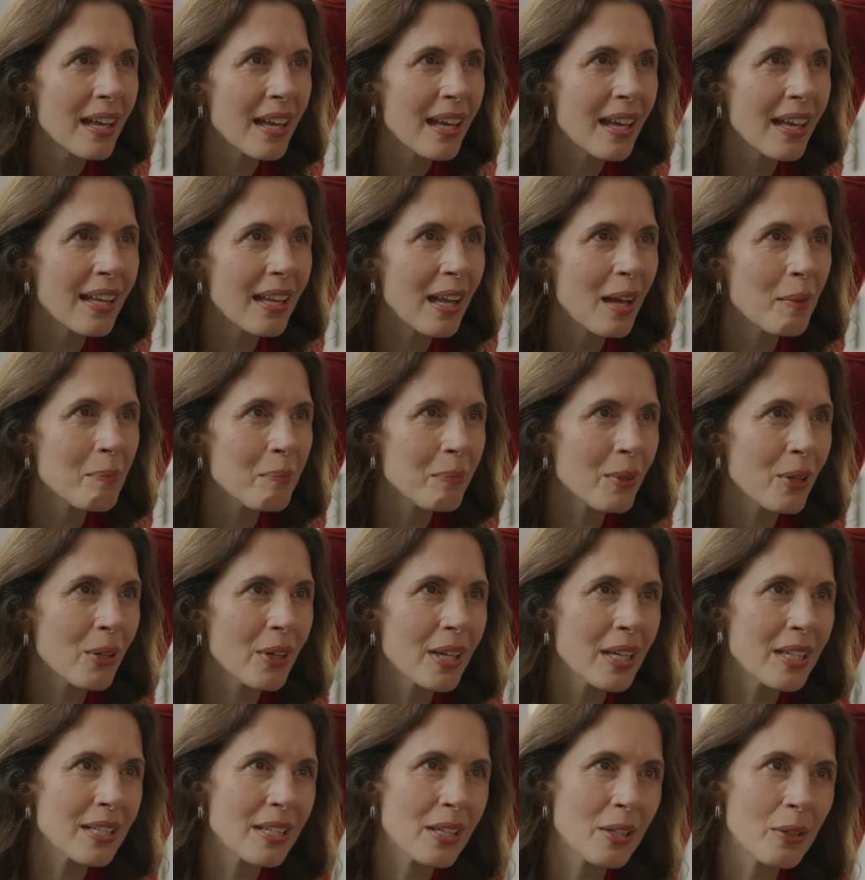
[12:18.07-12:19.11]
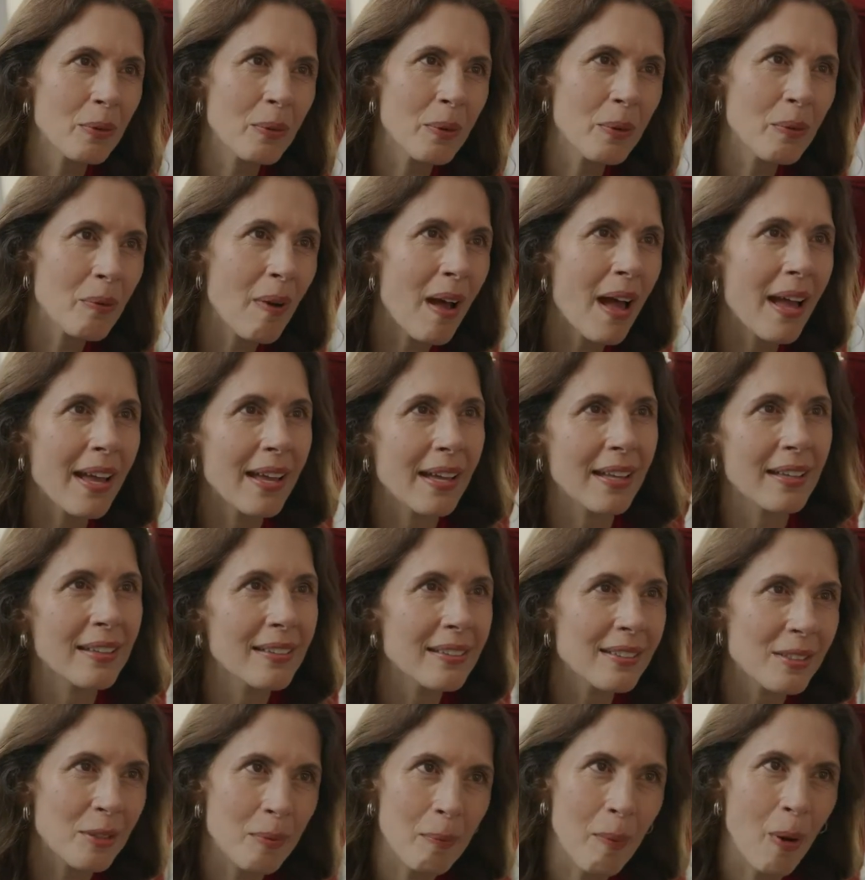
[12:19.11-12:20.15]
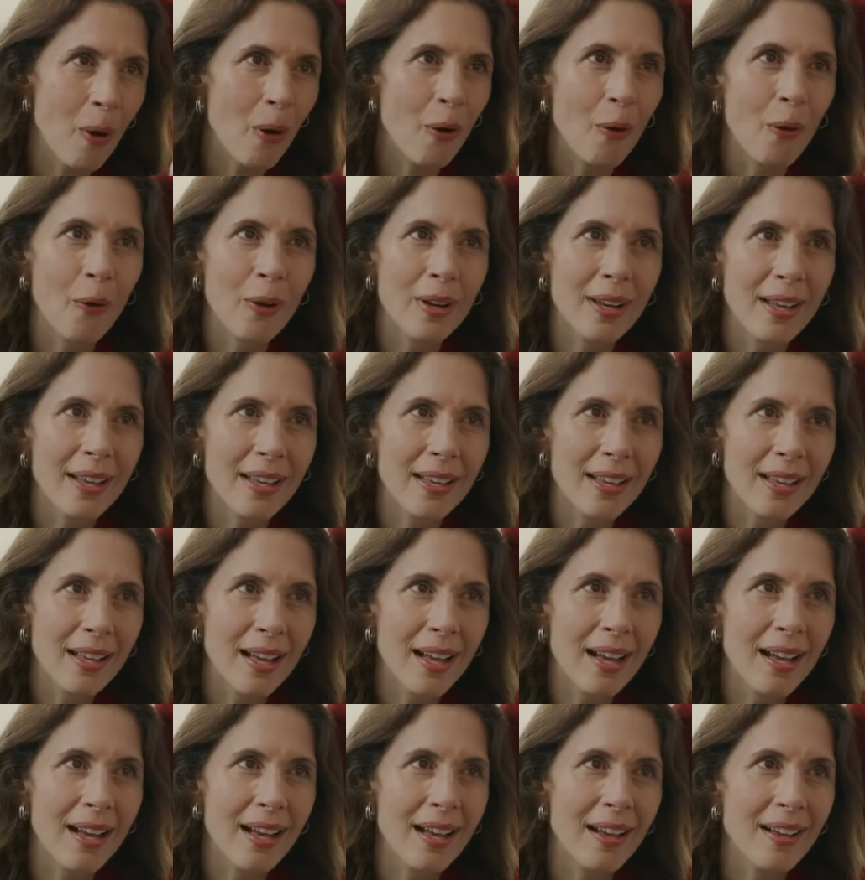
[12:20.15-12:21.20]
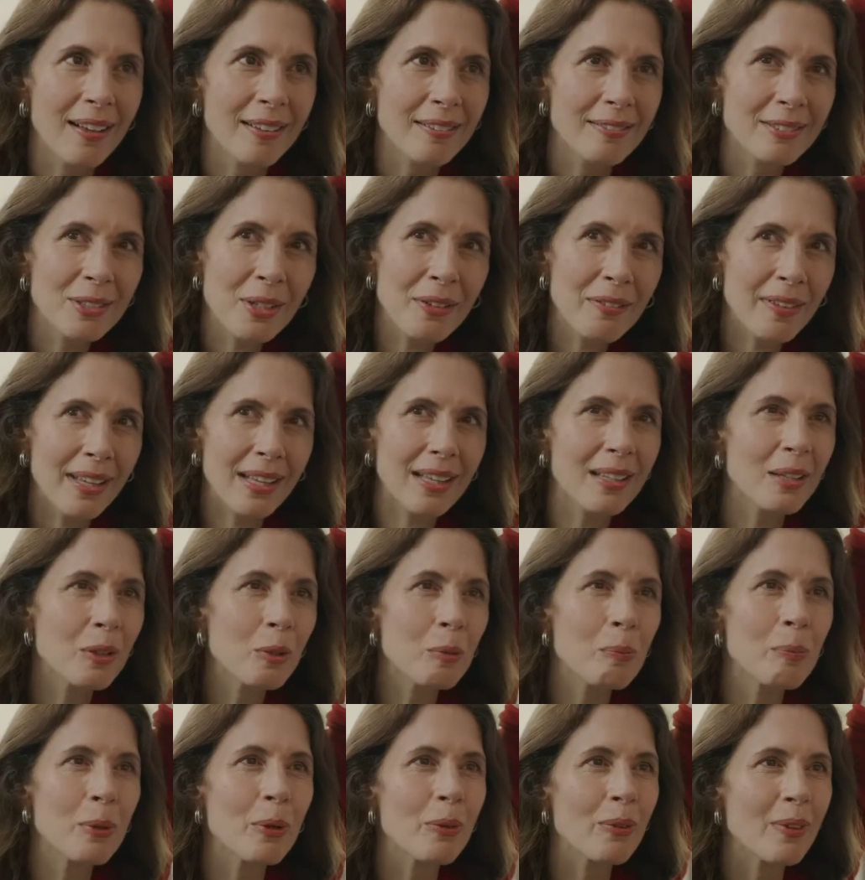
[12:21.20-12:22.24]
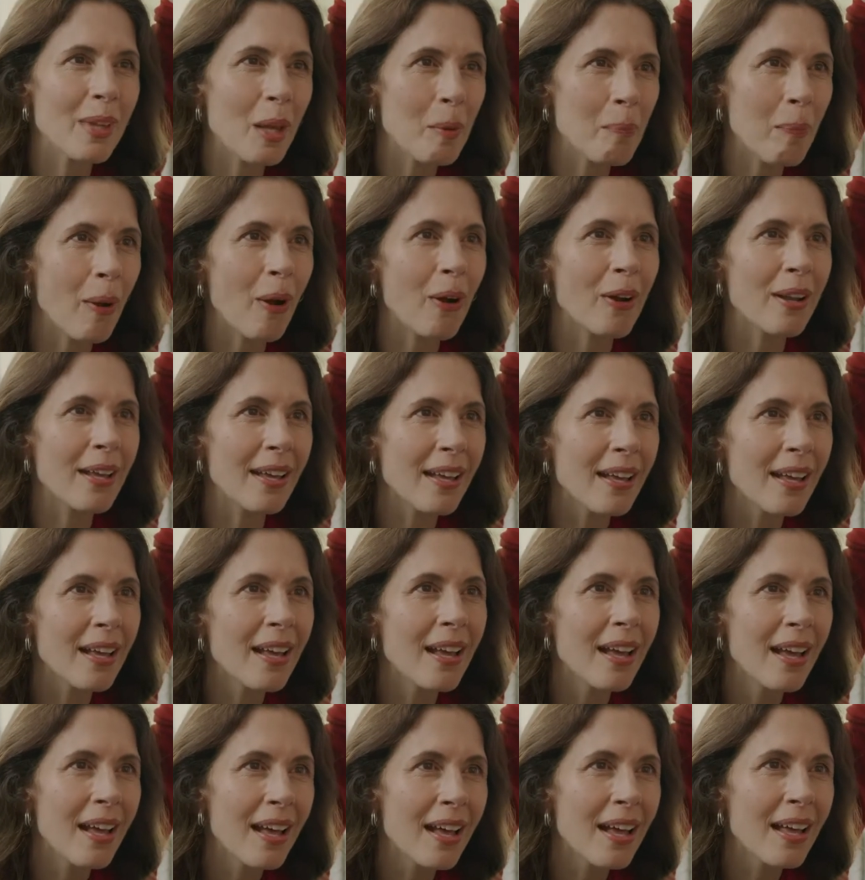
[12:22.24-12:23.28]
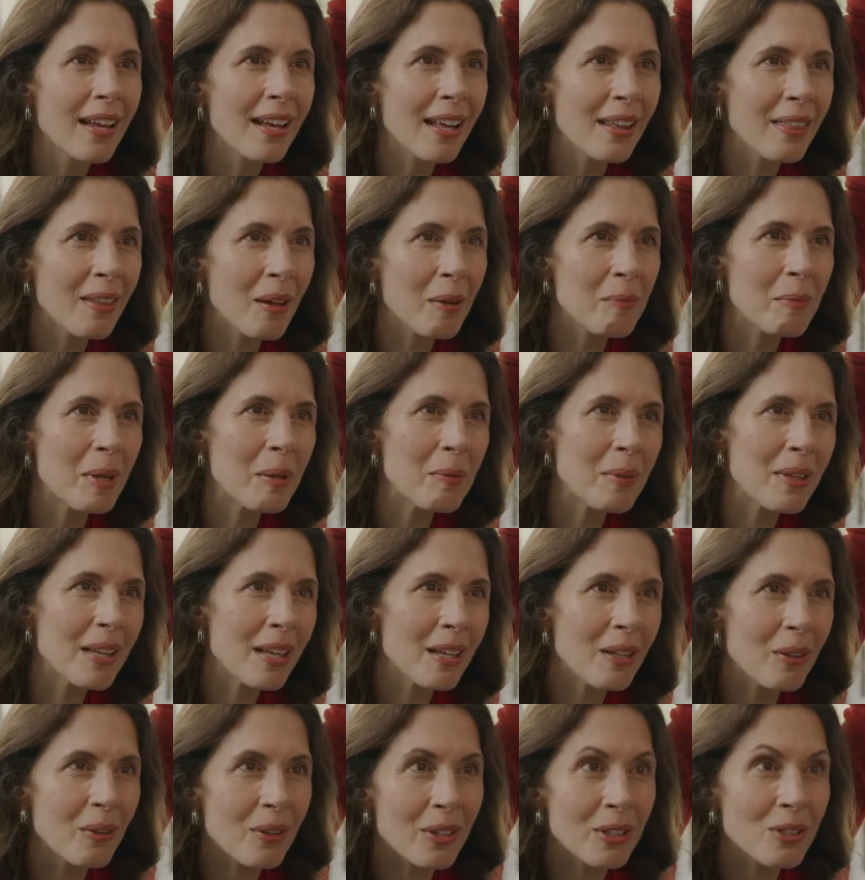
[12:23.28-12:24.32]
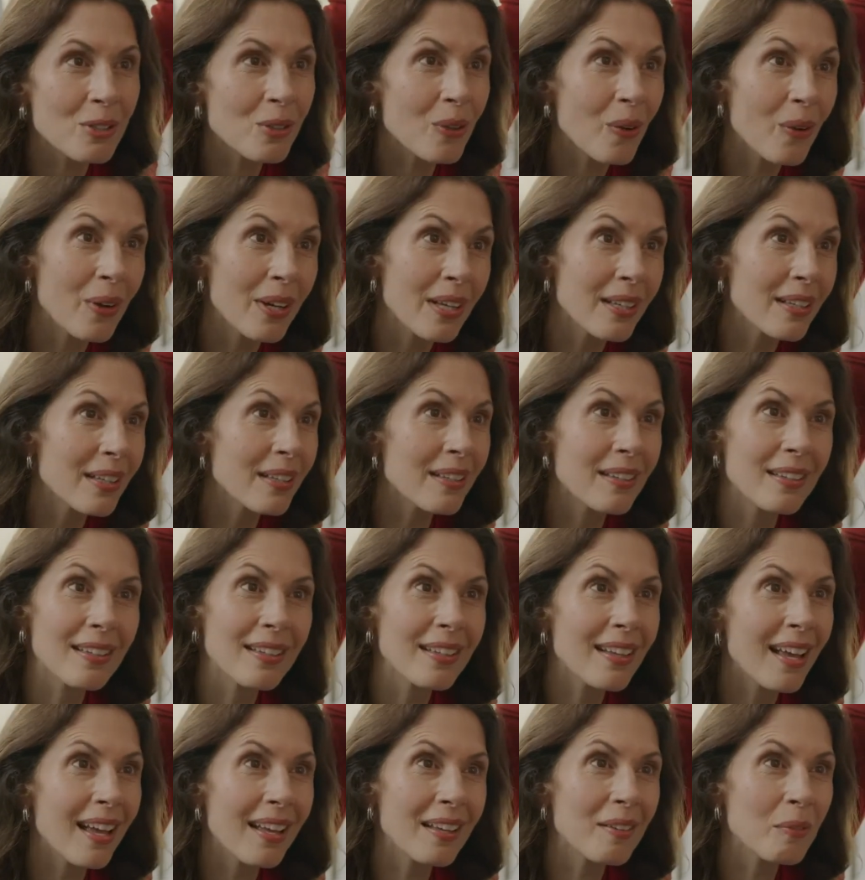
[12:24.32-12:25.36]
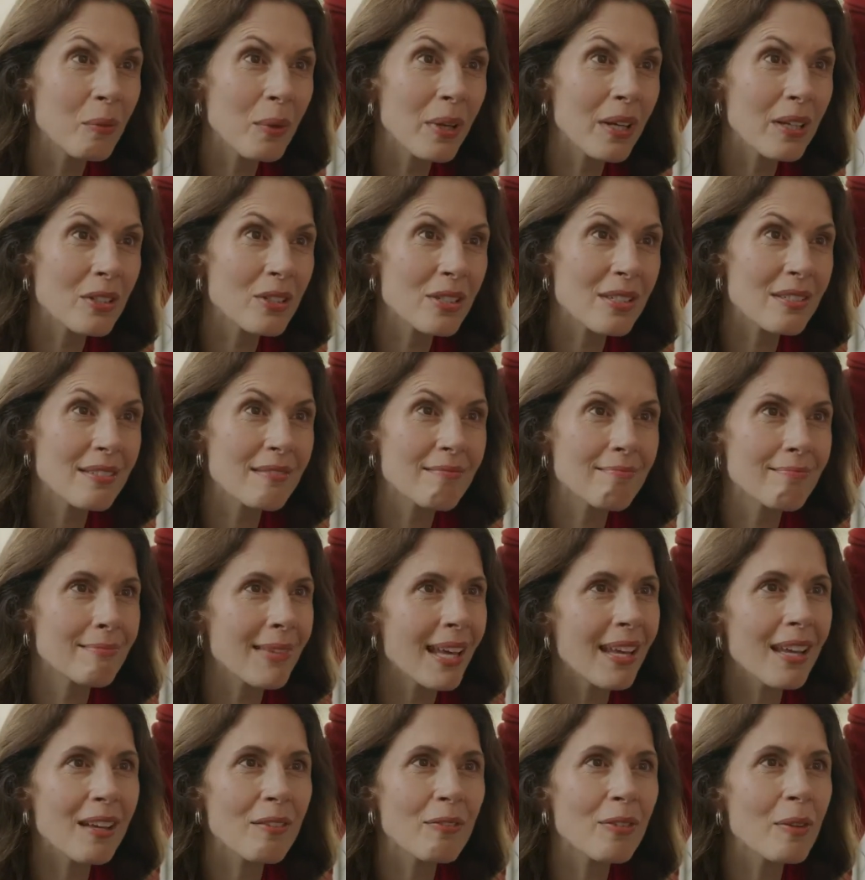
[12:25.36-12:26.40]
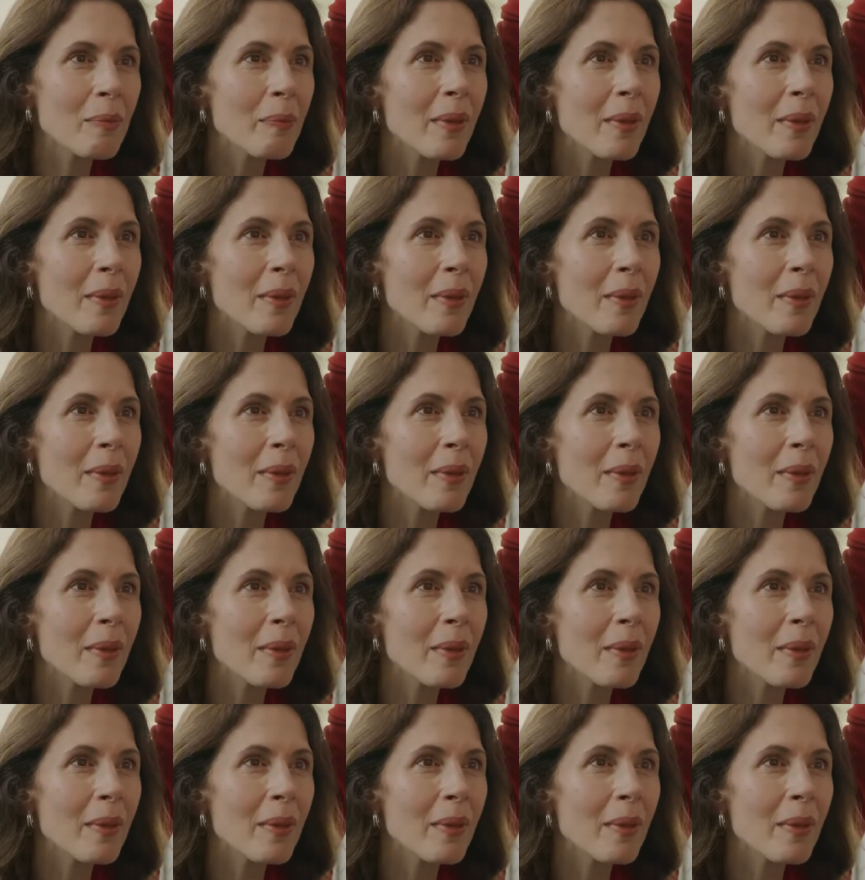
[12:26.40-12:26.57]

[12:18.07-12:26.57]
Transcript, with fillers: And I'm cooking dinner with Ryan tomorrow, and I uh, sort of like a little birthday party. And I thought maybe that you could join, and, and we could just take it from